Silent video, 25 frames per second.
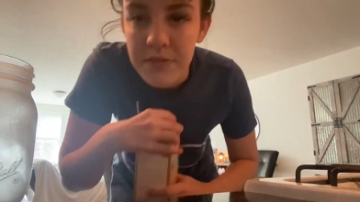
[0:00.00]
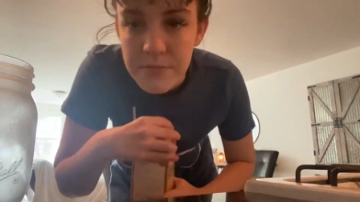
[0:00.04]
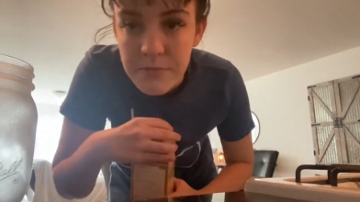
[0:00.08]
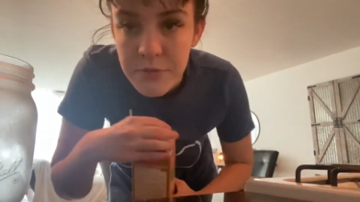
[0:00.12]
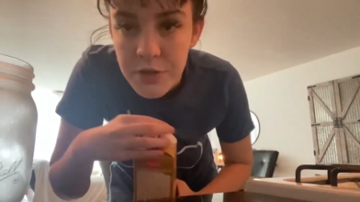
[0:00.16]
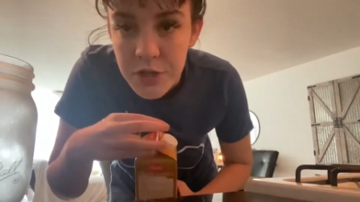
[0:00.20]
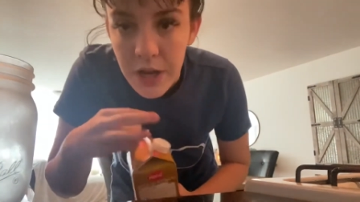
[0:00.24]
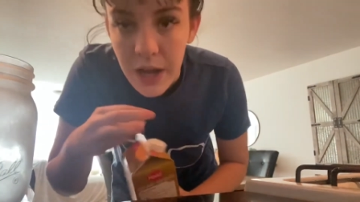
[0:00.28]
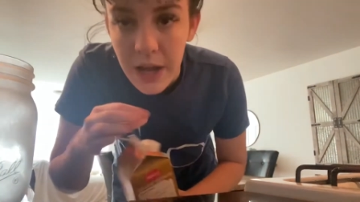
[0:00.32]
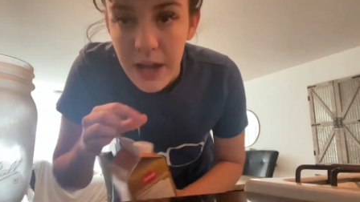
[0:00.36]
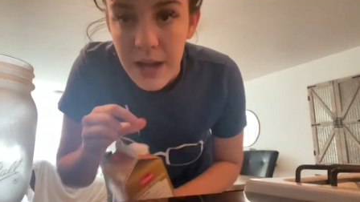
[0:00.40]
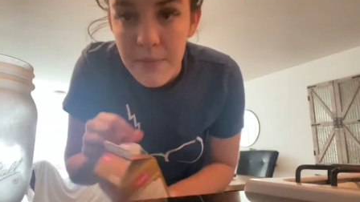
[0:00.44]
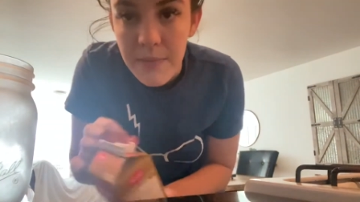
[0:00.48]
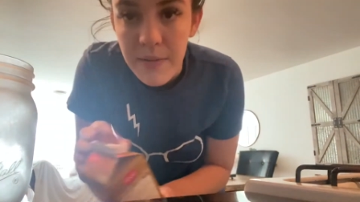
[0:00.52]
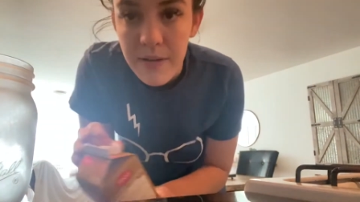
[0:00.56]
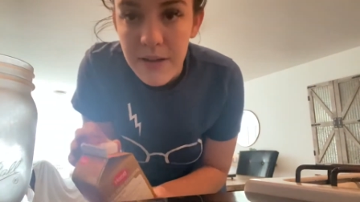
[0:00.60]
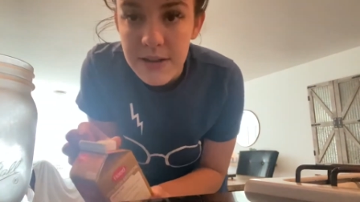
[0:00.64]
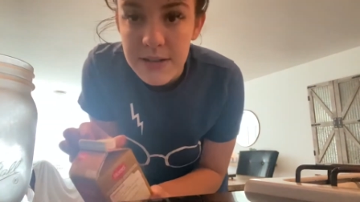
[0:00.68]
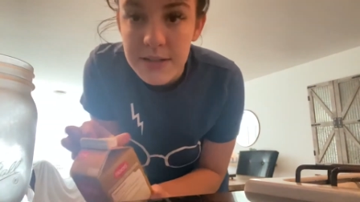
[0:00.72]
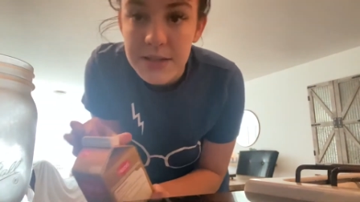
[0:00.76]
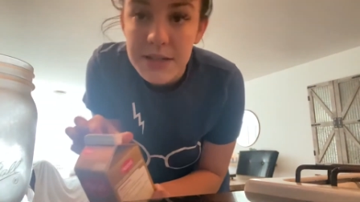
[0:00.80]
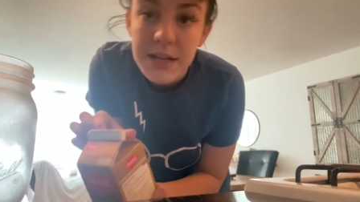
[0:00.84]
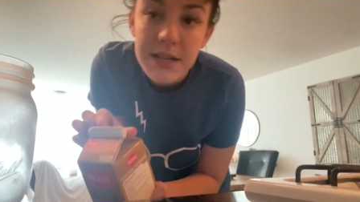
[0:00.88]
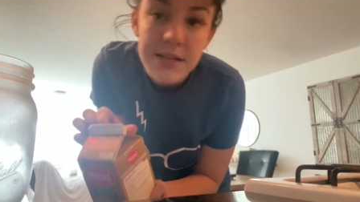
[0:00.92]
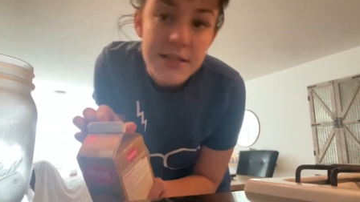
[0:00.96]
chai, but in
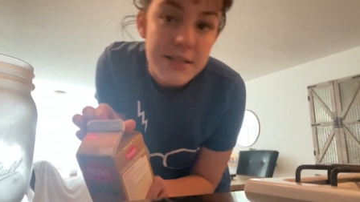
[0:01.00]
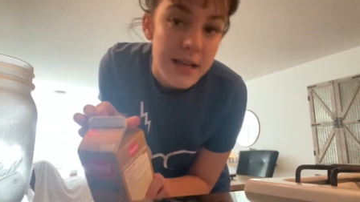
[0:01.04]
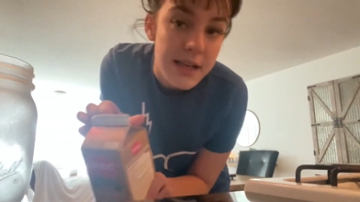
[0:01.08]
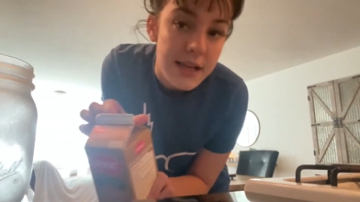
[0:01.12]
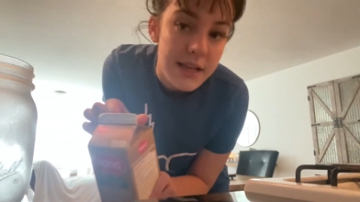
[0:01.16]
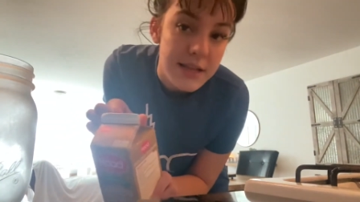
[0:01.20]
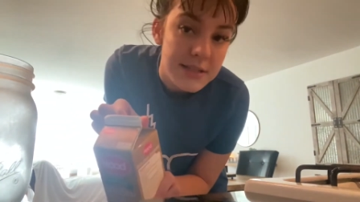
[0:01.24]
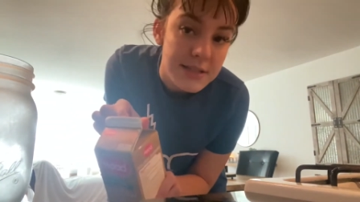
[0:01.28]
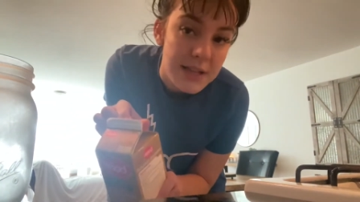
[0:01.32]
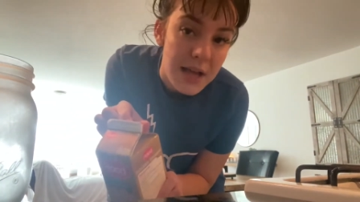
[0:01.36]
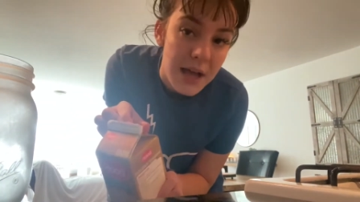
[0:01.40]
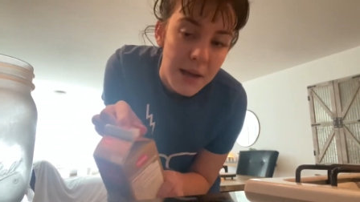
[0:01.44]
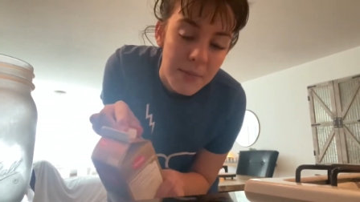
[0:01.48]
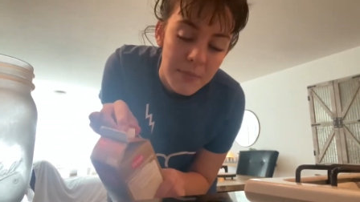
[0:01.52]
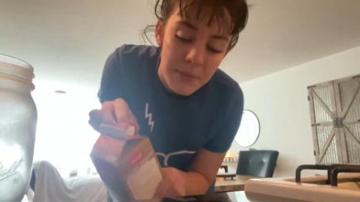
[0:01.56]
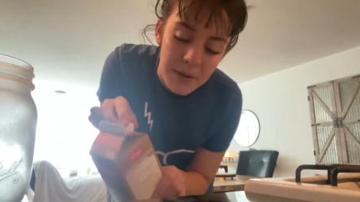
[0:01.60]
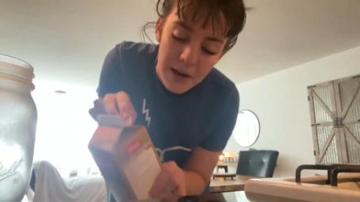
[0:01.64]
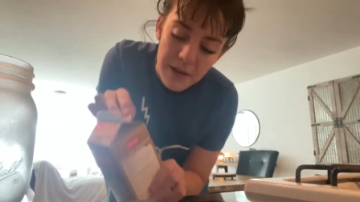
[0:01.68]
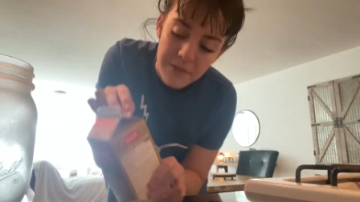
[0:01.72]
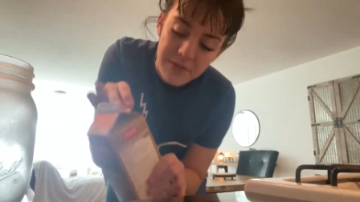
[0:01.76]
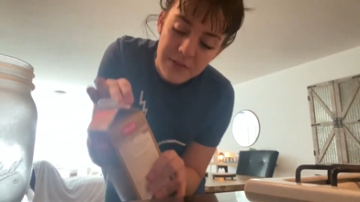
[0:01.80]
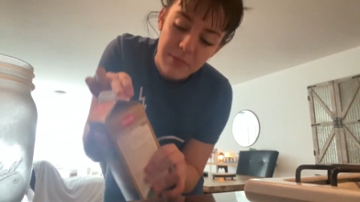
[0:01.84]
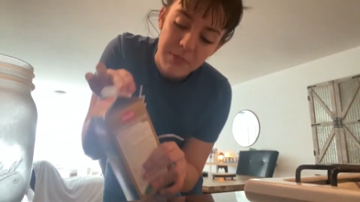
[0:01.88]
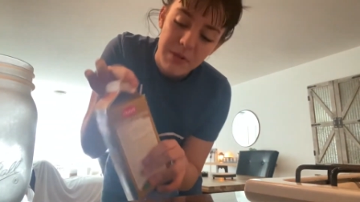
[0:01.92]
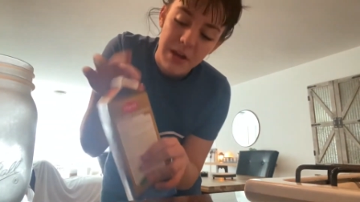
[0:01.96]
today's case, I'm gonna
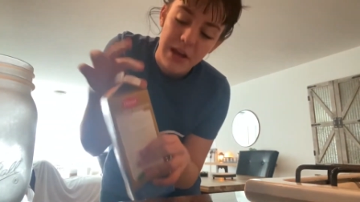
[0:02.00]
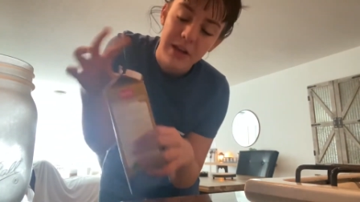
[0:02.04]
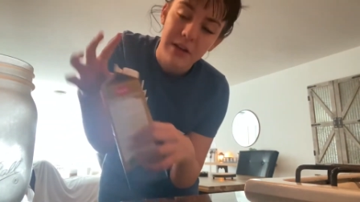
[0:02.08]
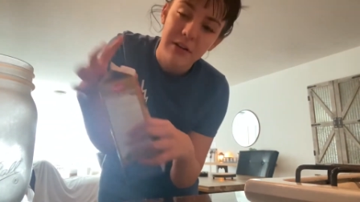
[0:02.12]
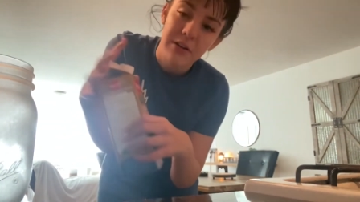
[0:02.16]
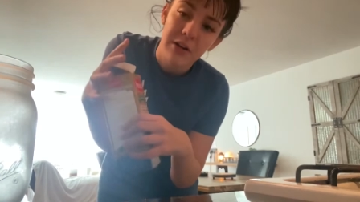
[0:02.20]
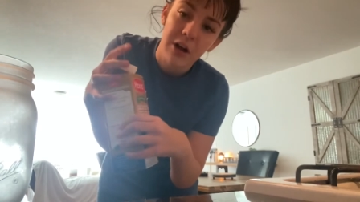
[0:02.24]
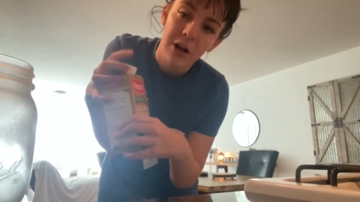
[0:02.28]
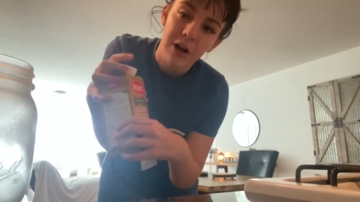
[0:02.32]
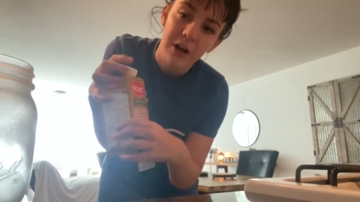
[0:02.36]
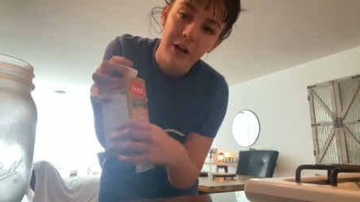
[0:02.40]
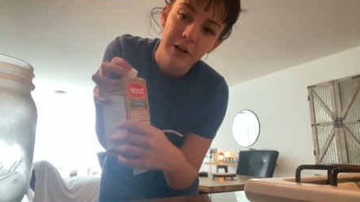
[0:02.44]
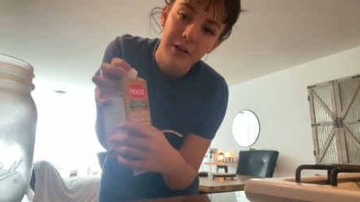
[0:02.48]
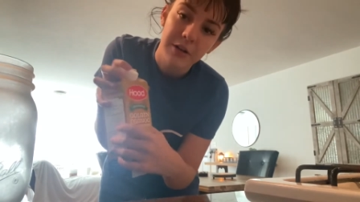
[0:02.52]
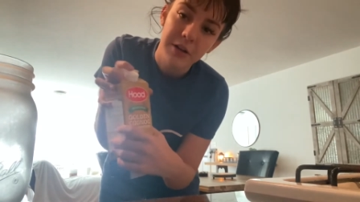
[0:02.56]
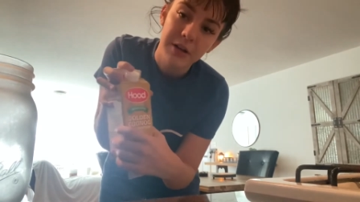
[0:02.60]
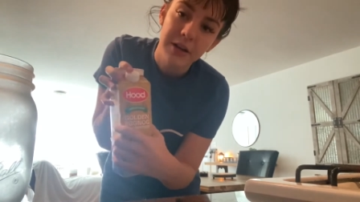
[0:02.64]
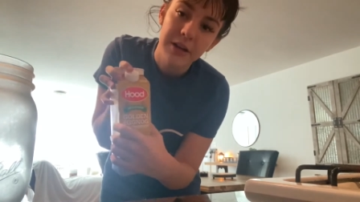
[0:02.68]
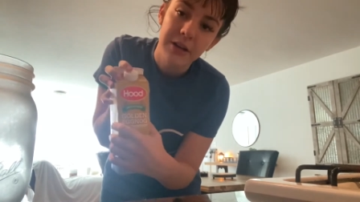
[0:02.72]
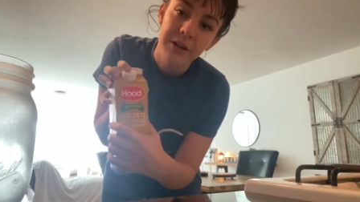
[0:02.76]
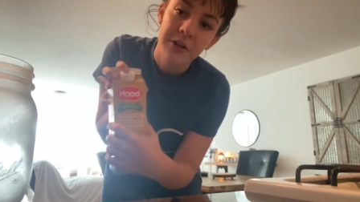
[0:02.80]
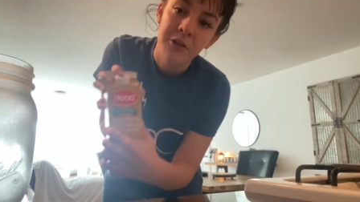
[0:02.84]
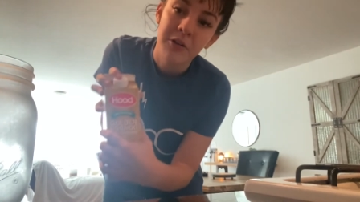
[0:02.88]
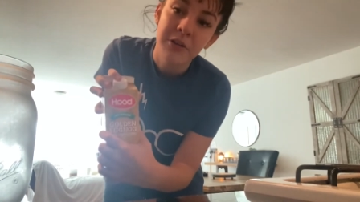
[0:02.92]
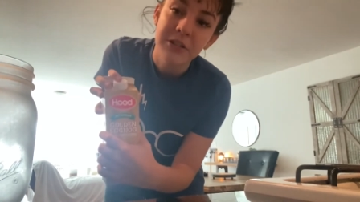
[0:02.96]
have some eggnog.
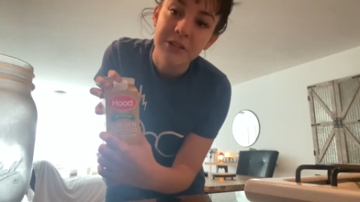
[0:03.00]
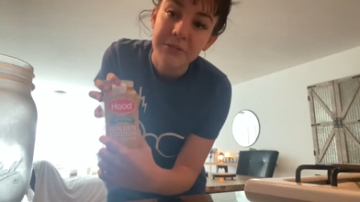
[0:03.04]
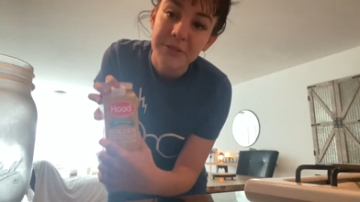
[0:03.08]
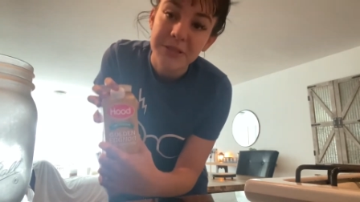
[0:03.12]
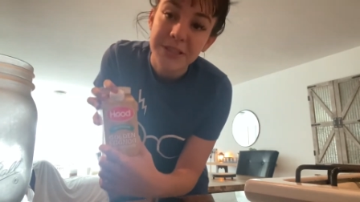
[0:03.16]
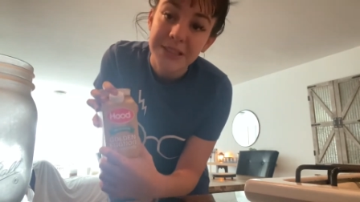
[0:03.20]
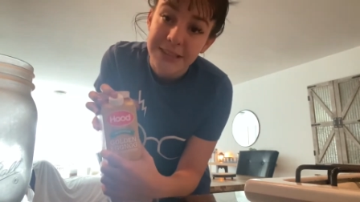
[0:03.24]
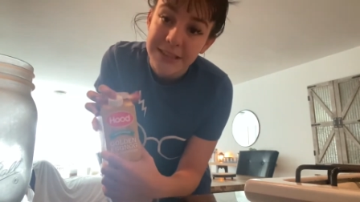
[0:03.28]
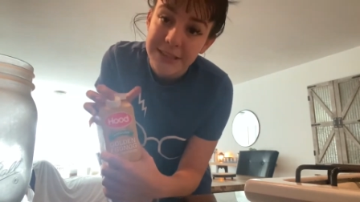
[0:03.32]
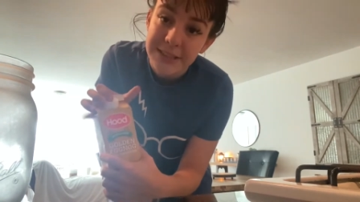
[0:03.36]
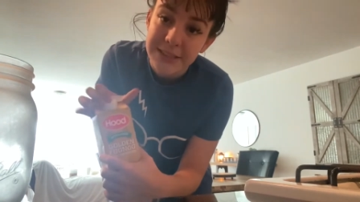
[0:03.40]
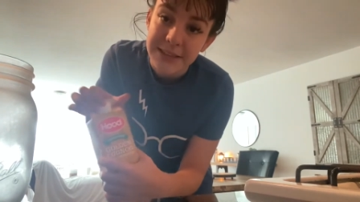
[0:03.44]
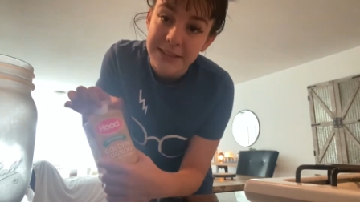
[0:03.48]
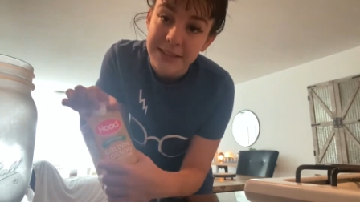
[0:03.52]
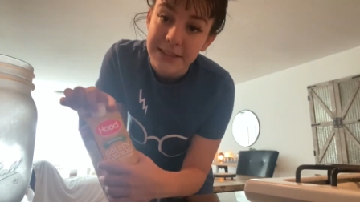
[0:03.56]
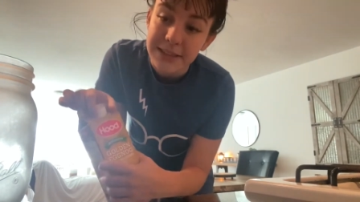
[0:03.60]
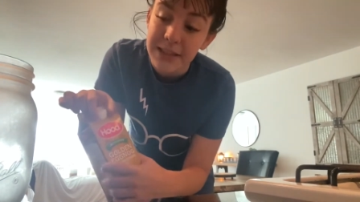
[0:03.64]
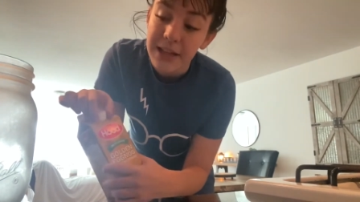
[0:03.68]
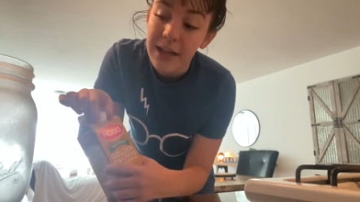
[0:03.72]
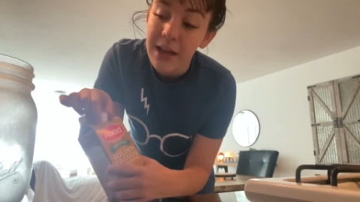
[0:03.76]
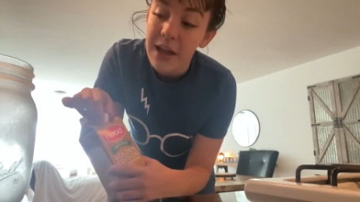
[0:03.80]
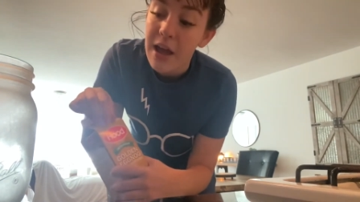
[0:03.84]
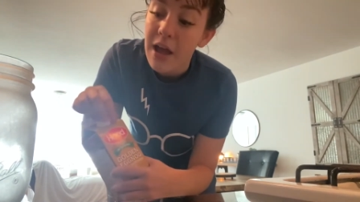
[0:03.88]
Christmas season.